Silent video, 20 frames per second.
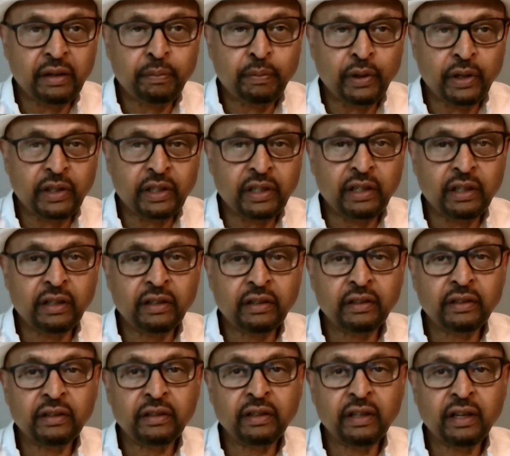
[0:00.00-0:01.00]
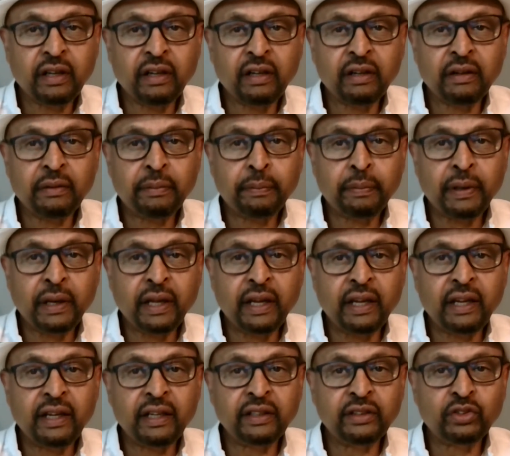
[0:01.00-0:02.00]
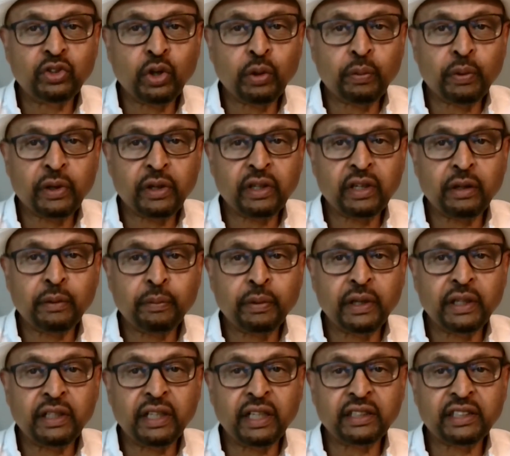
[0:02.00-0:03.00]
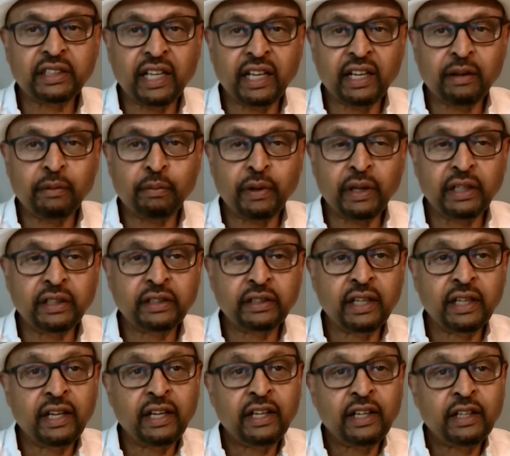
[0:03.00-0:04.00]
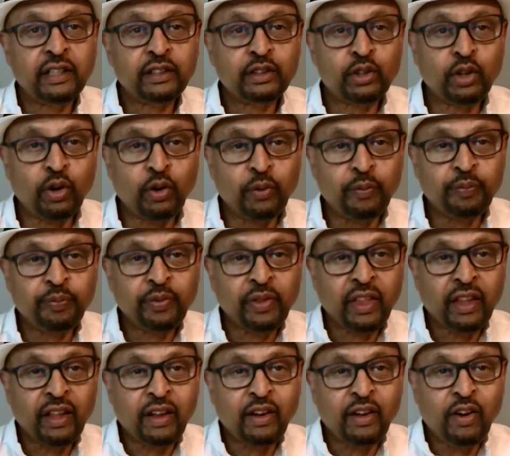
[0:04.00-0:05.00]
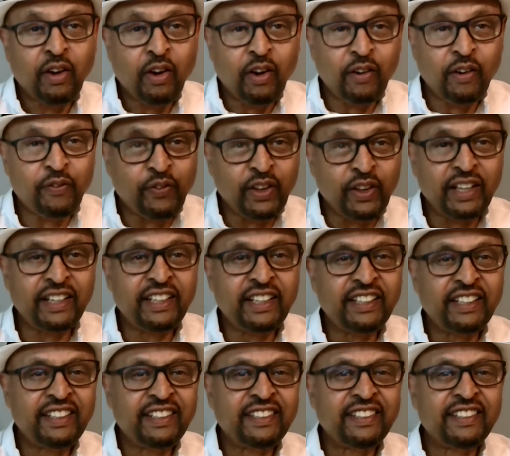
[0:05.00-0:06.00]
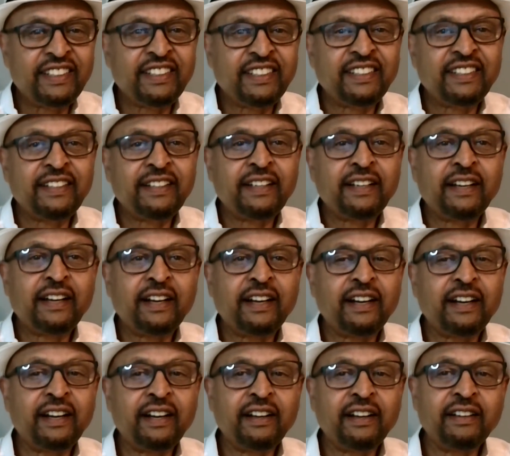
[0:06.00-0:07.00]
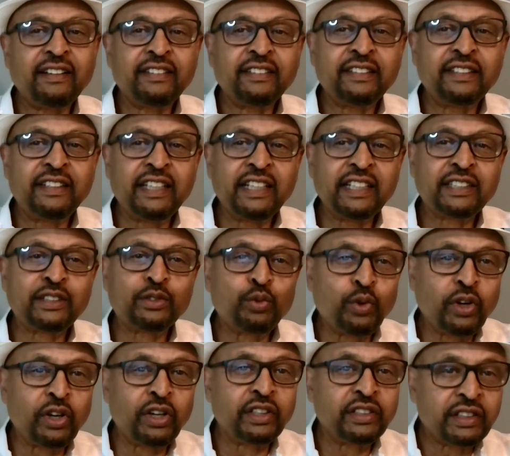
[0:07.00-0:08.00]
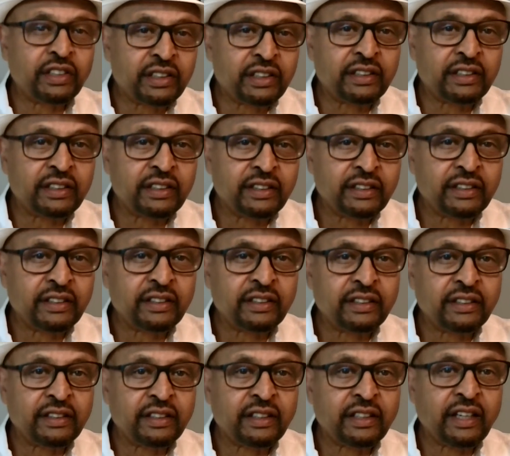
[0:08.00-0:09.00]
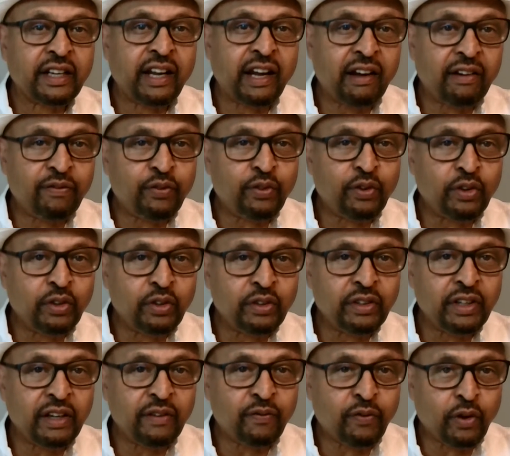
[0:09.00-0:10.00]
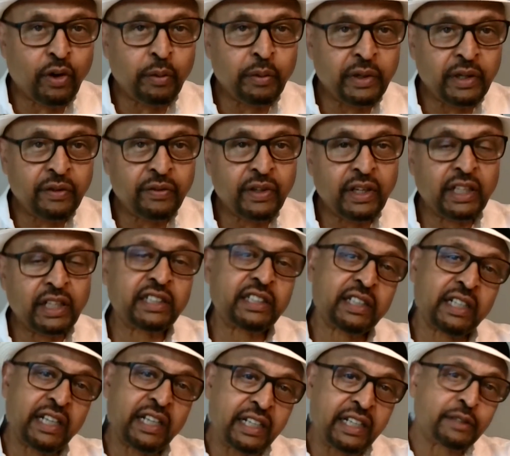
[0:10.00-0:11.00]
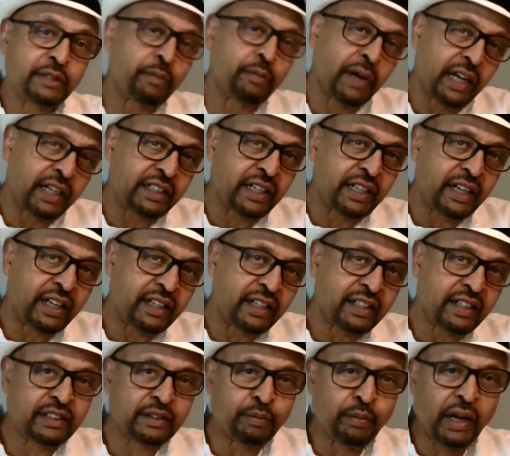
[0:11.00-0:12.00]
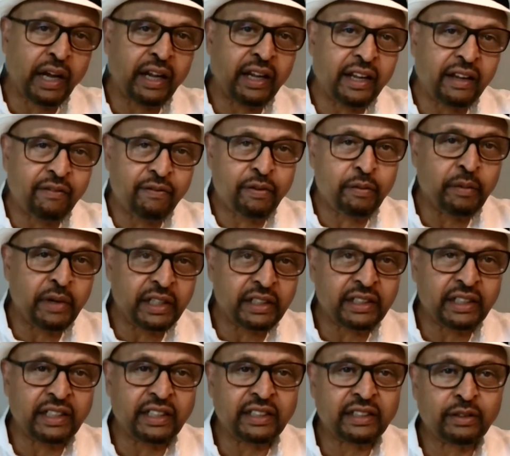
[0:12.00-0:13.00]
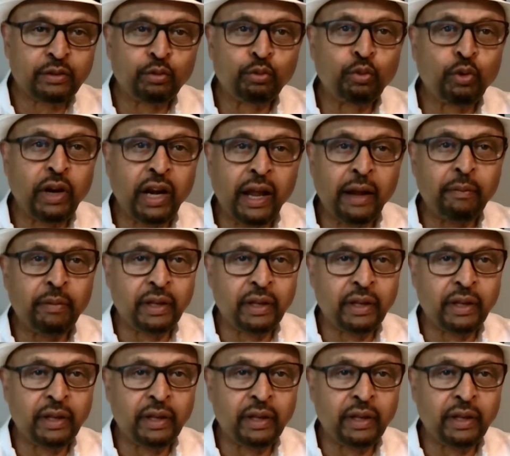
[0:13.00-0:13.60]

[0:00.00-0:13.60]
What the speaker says: political geopolitical play that's taking place. So hopefully this was helpful, informative. It is my take. It's my information. It's what I